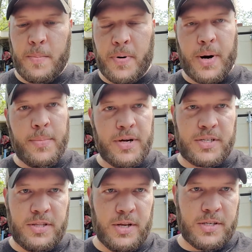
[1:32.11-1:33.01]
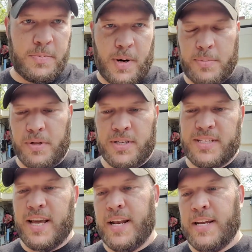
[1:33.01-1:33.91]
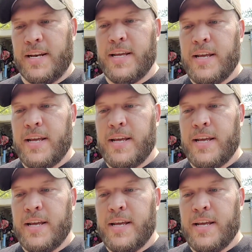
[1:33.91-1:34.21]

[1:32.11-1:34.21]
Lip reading: pretty much the spark plugs getting,